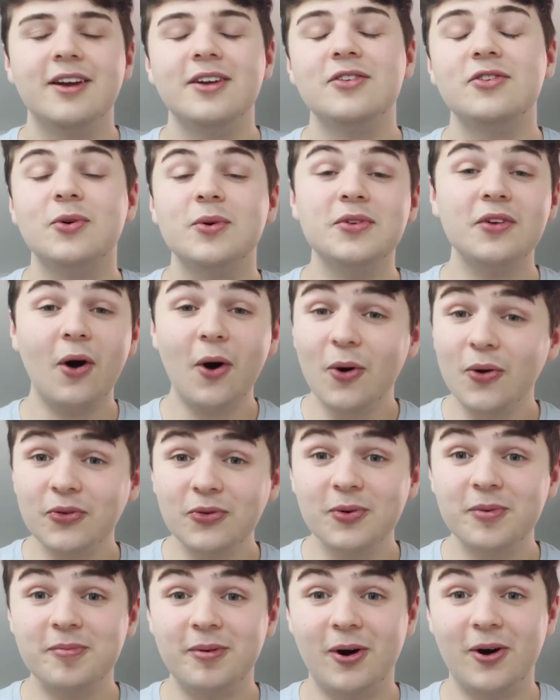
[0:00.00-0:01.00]
So it's
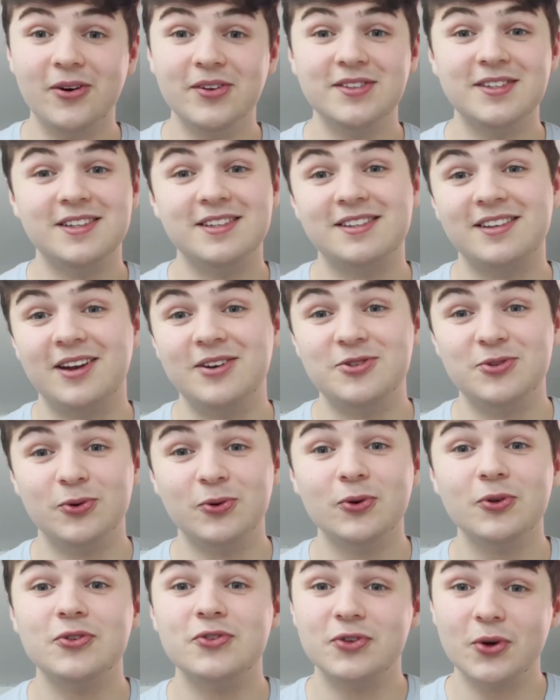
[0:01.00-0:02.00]
also important to
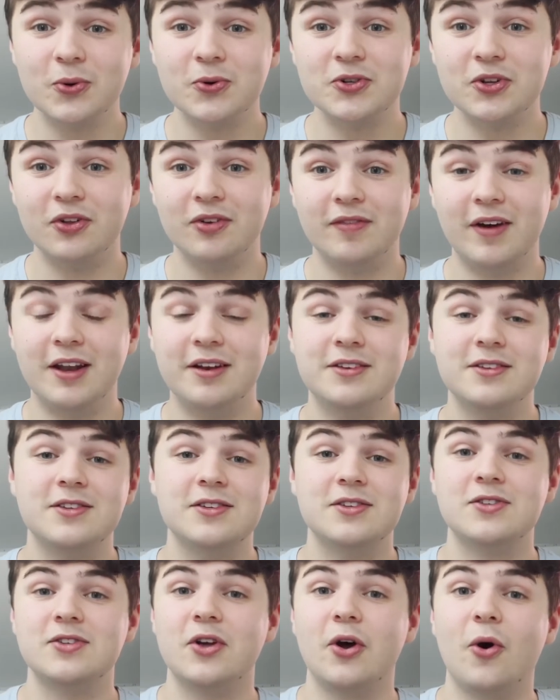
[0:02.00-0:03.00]
schedule social events.
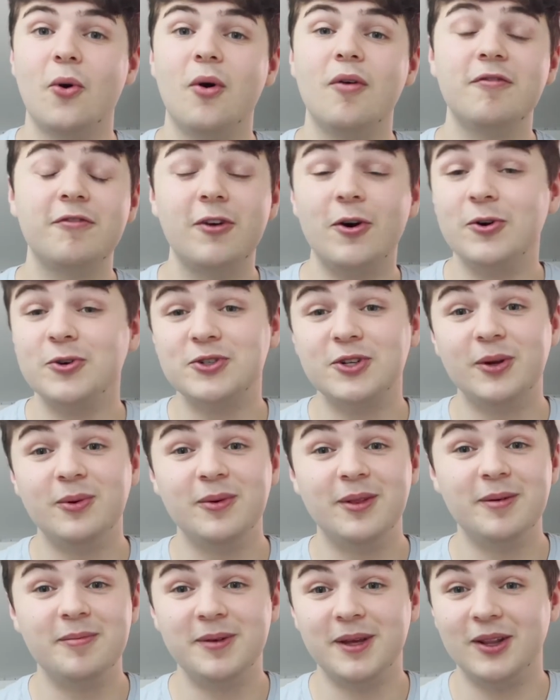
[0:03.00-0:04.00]
So unfortunately
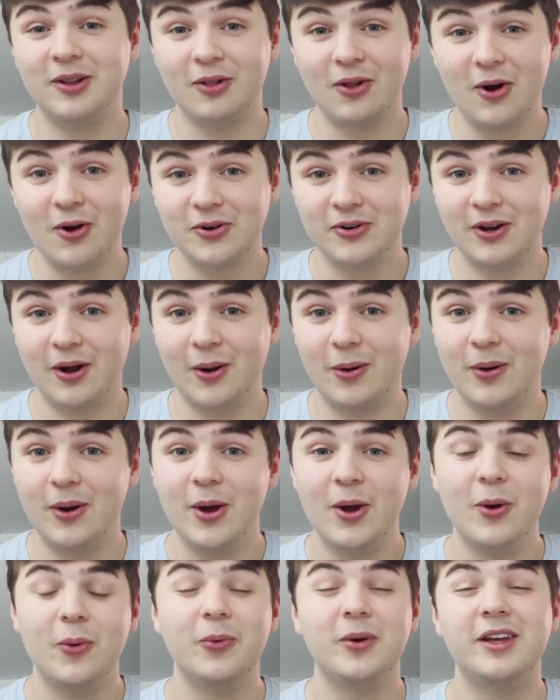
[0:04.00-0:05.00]
with it being lockdown,
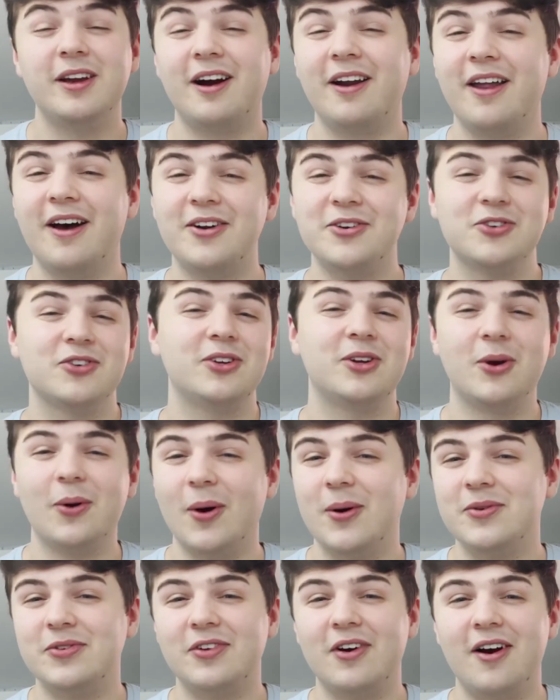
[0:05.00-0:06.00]
we can't actually go
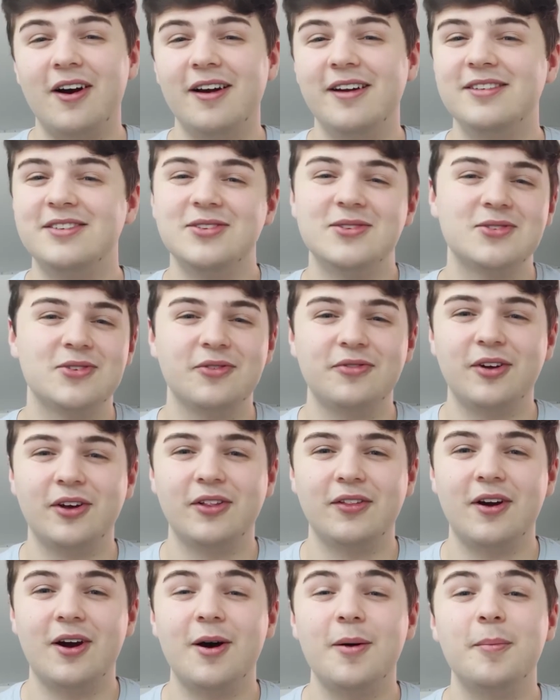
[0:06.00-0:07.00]
outside, do stuff like
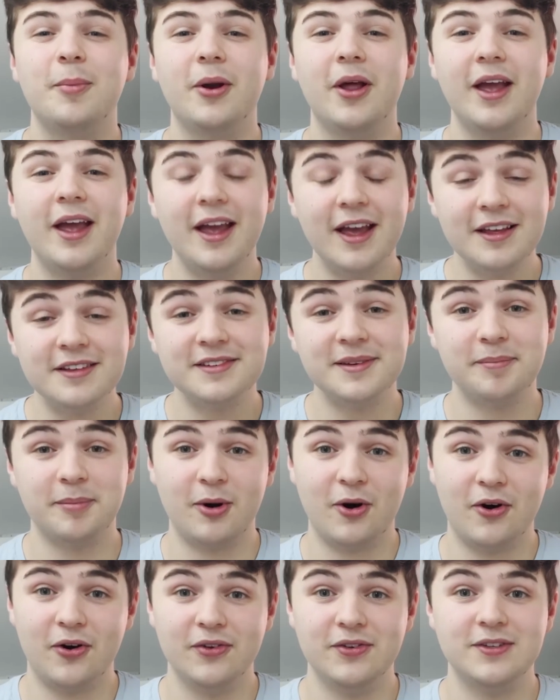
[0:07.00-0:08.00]
that, but it is
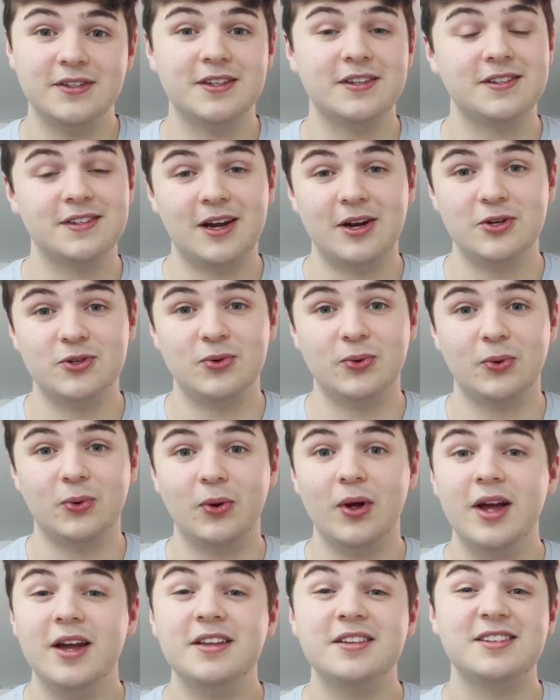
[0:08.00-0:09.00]
important to schedule,
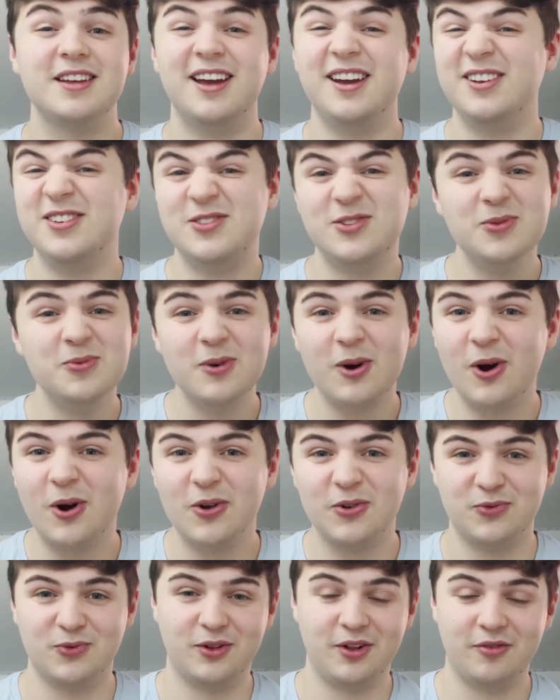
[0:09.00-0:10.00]
say, Zoom
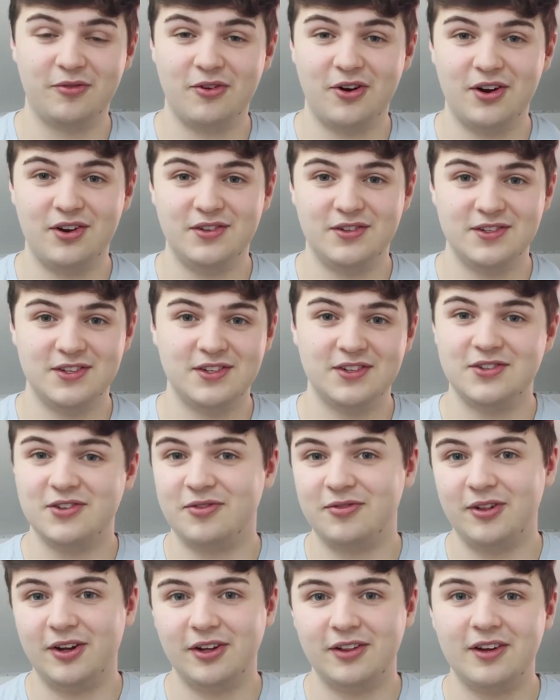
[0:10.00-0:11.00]
calls with your friends,
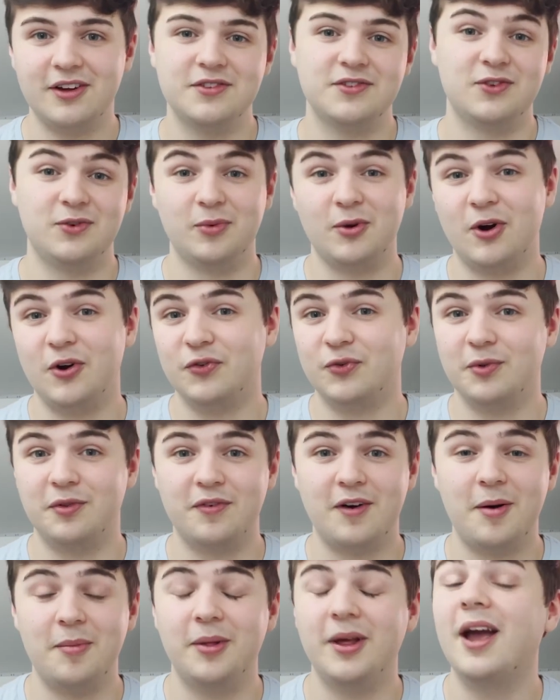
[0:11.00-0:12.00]
stuff like that, Zoom calls with family.